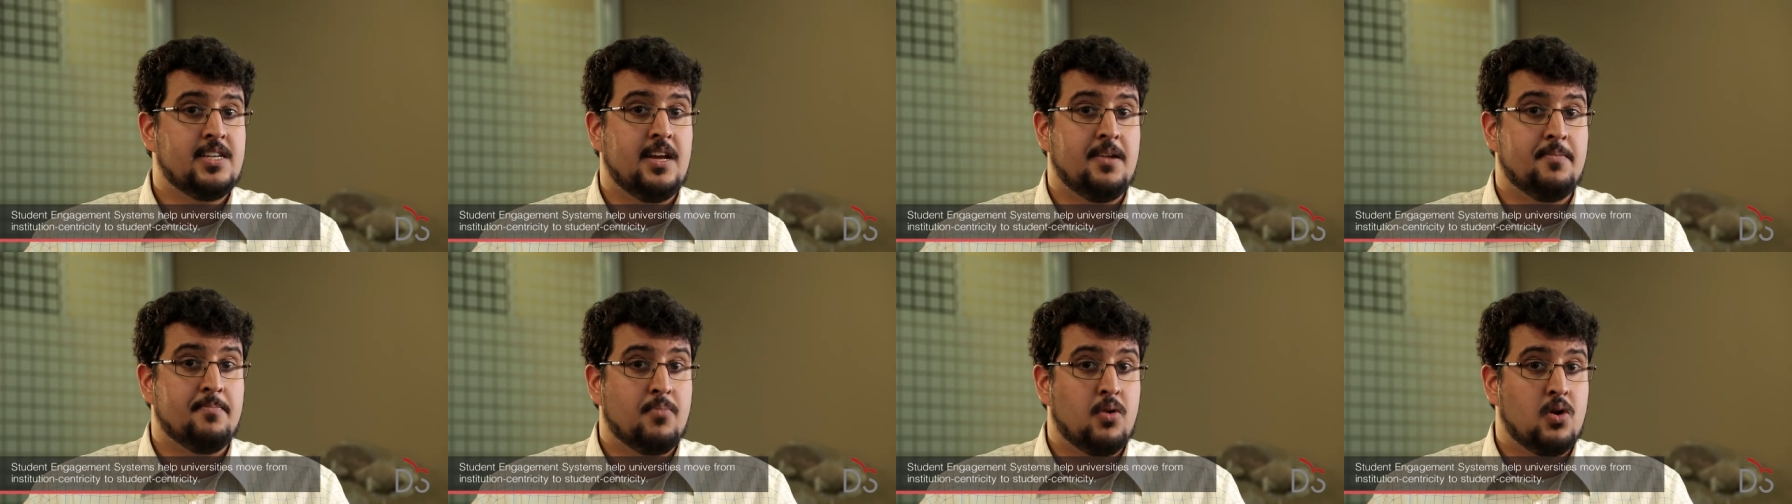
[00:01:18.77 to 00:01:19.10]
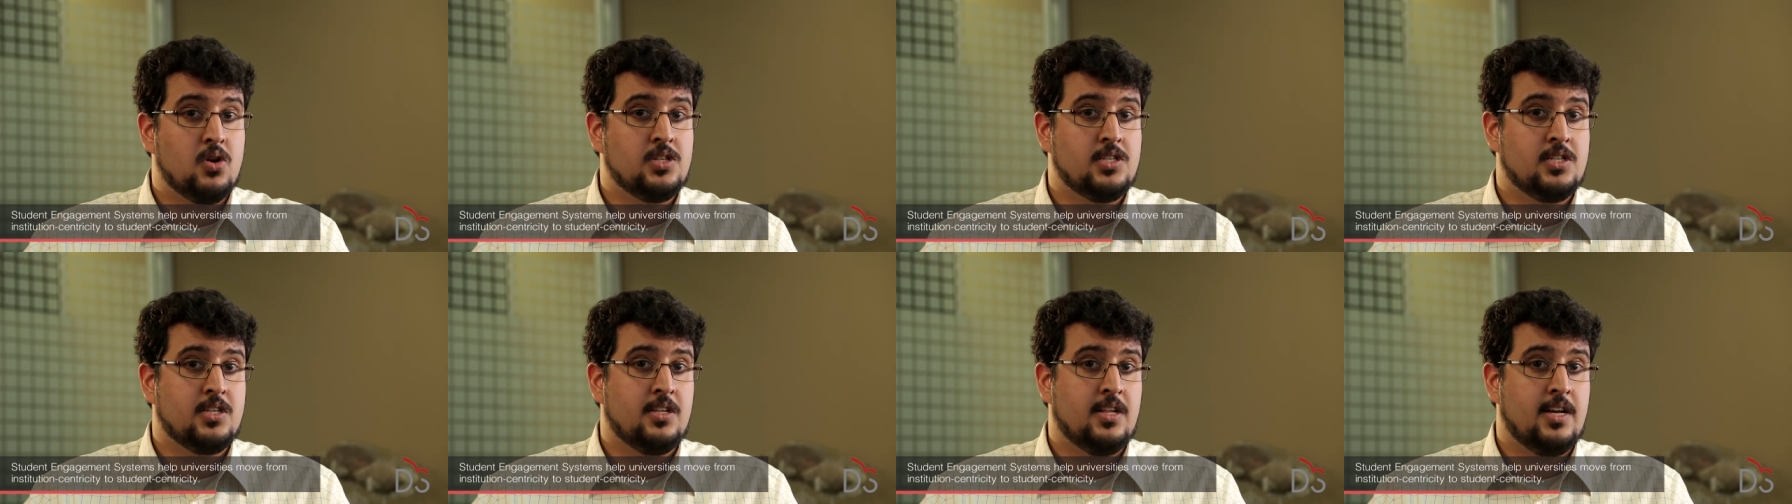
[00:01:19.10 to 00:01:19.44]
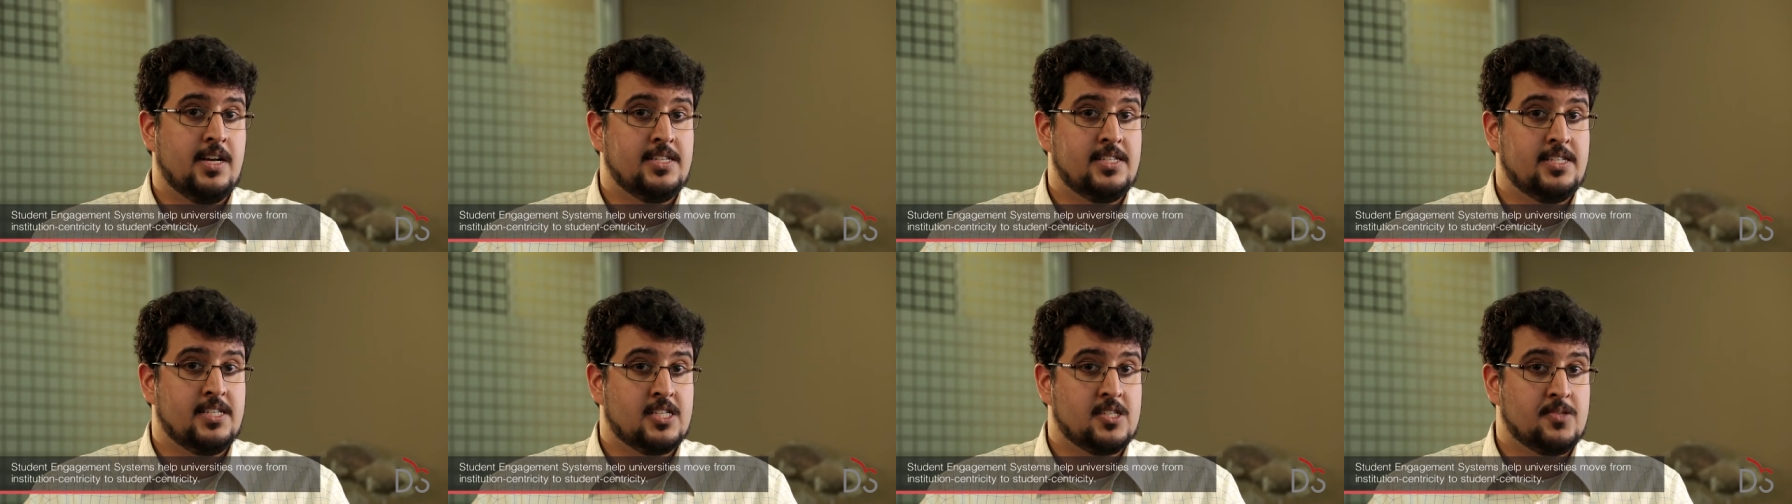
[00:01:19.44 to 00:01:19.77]
and
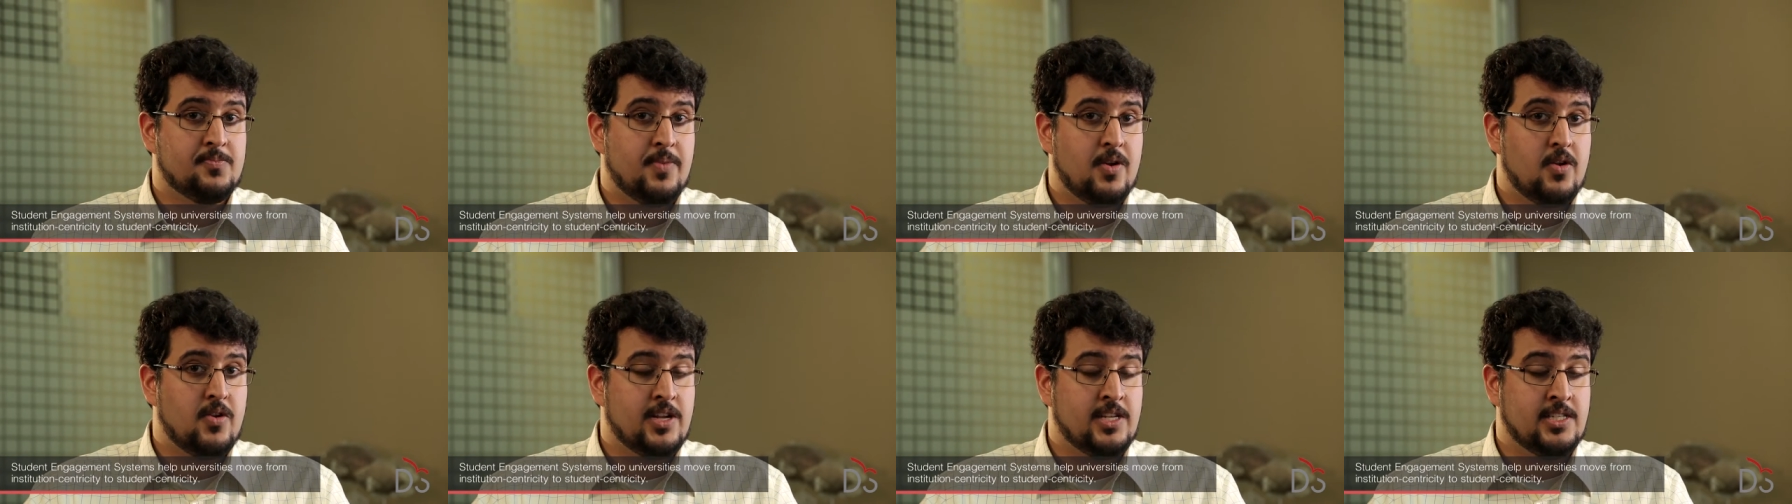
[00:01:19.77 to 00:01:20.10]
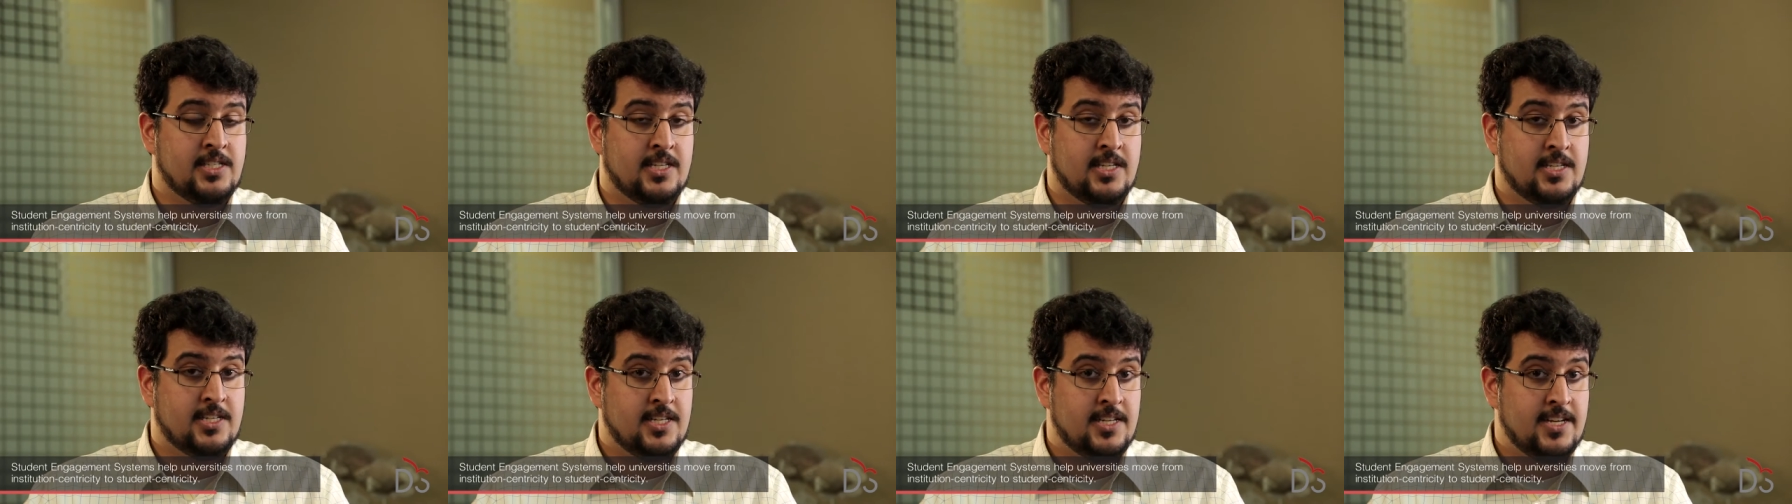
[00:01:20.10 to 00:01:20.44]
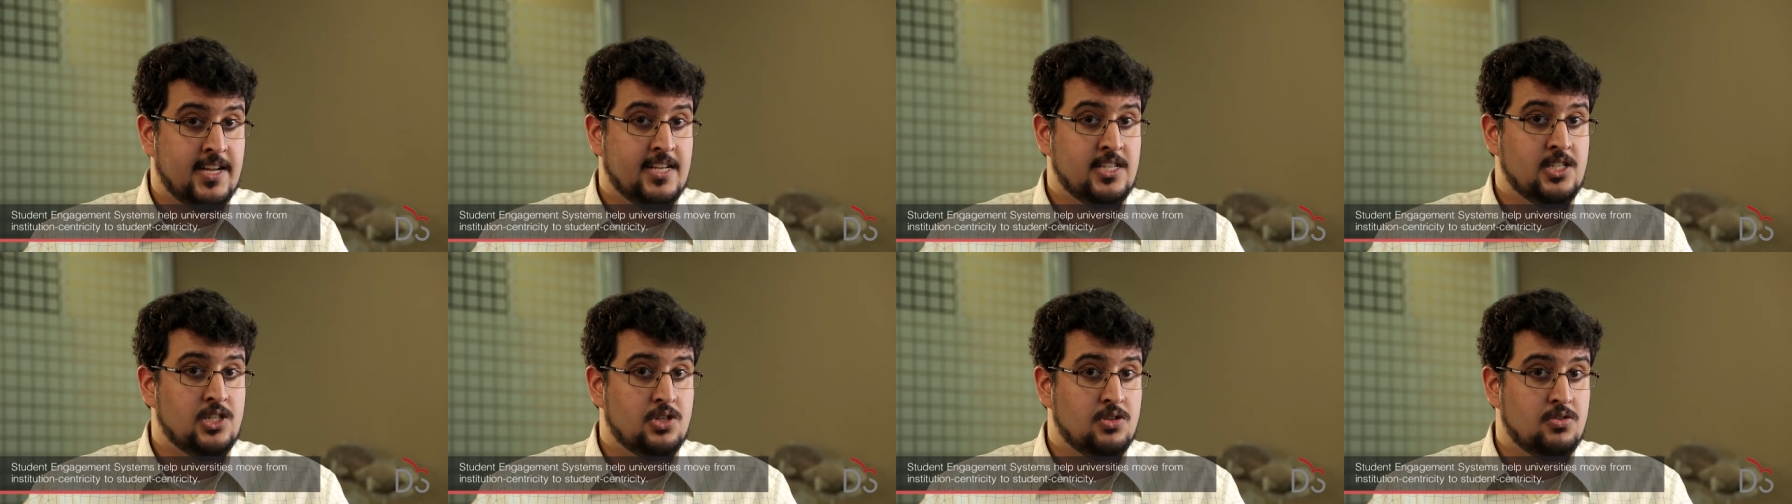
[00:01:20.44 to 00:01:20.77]
personalized experience that
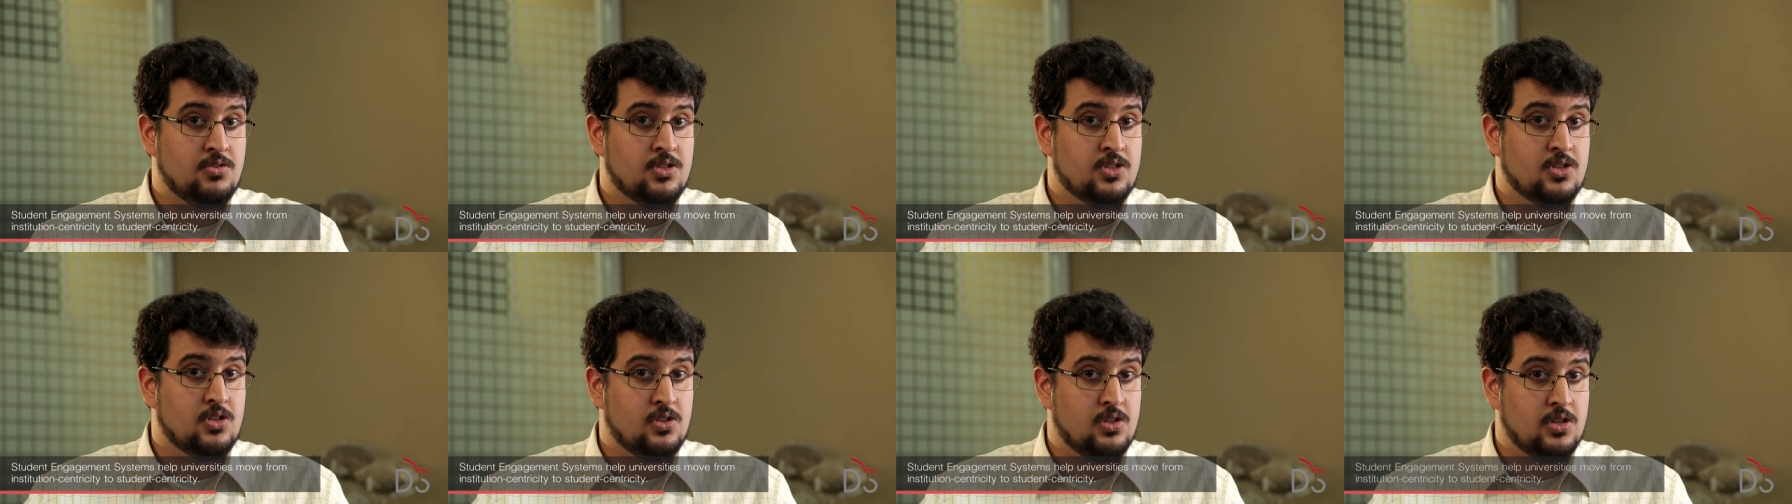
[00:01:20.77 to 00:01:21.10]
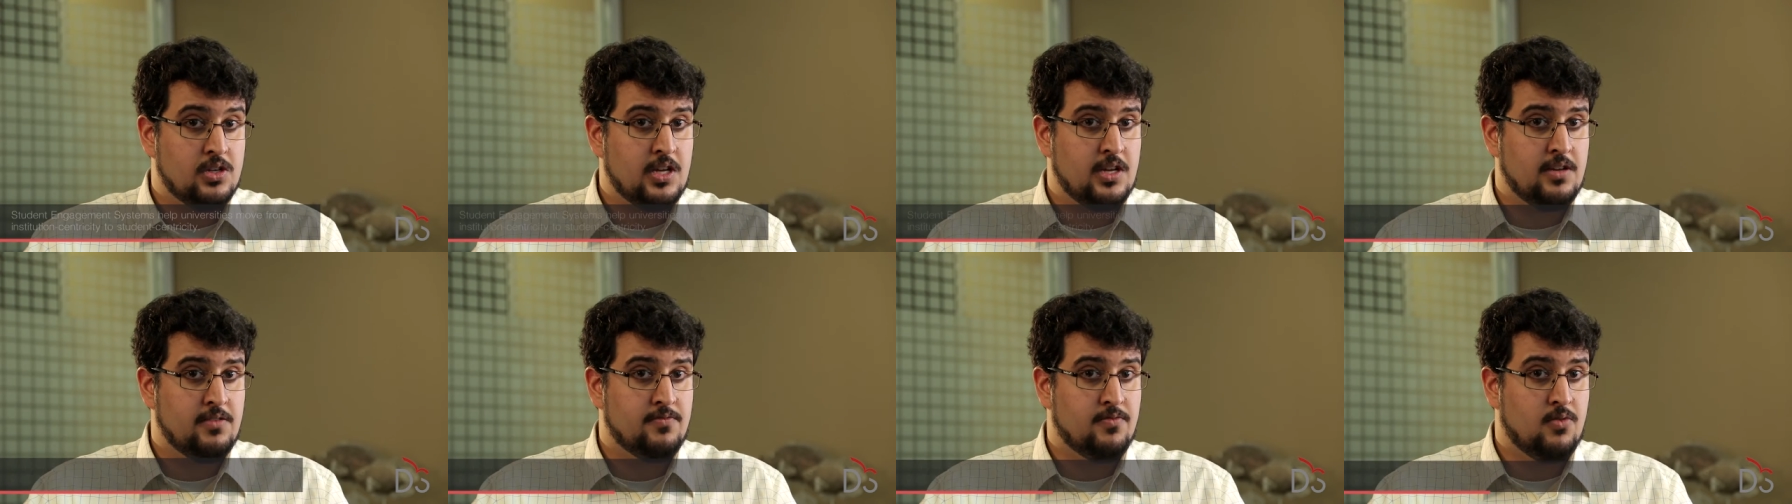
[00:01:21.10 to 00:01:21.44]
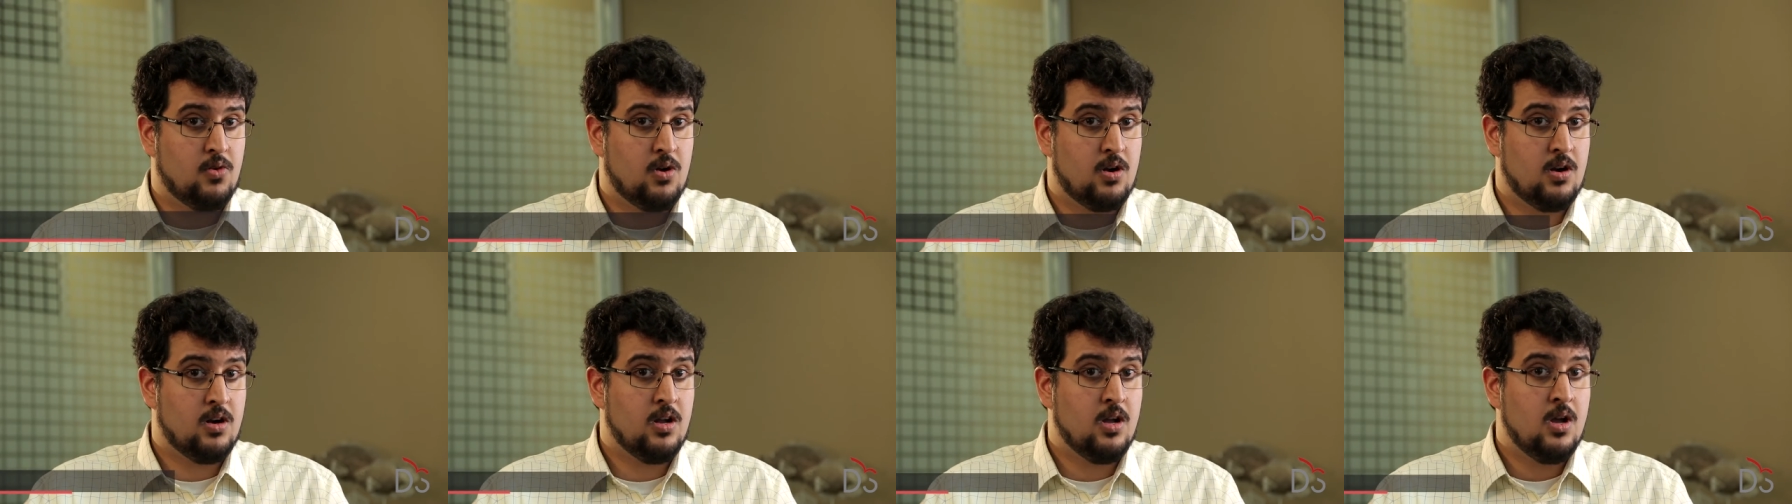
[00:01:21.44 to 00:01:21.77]
today's students are looking
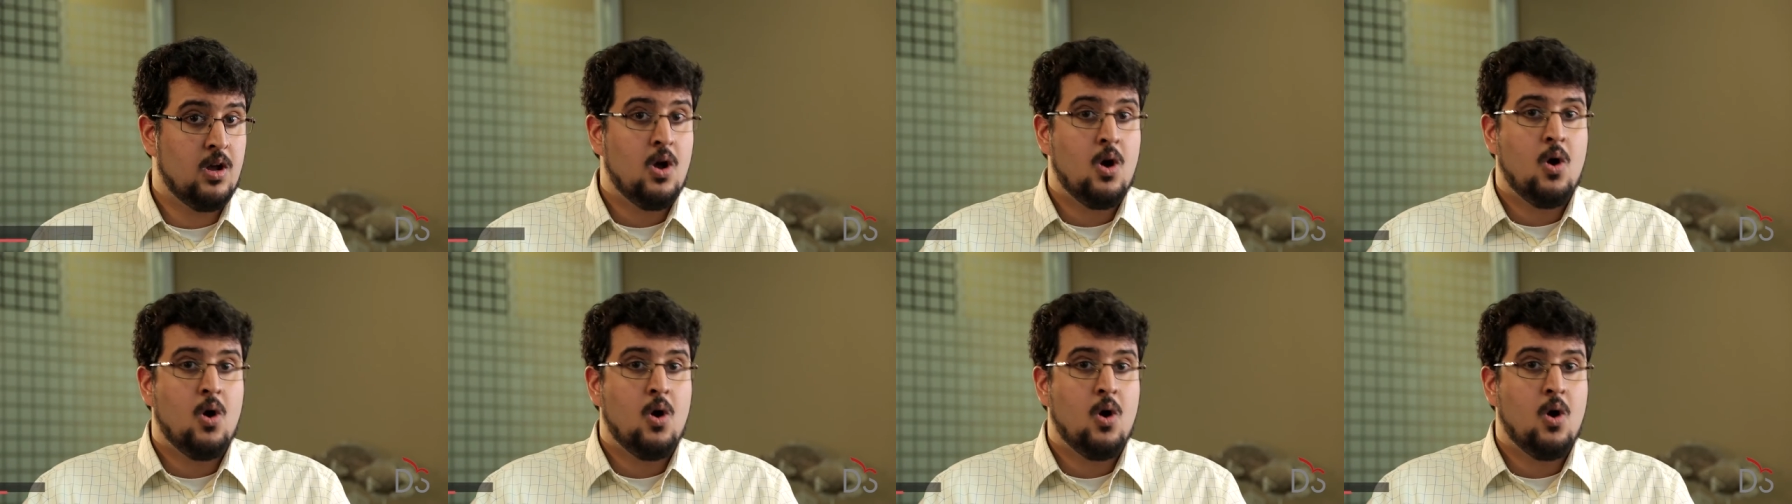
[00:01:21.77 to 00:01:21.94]
for,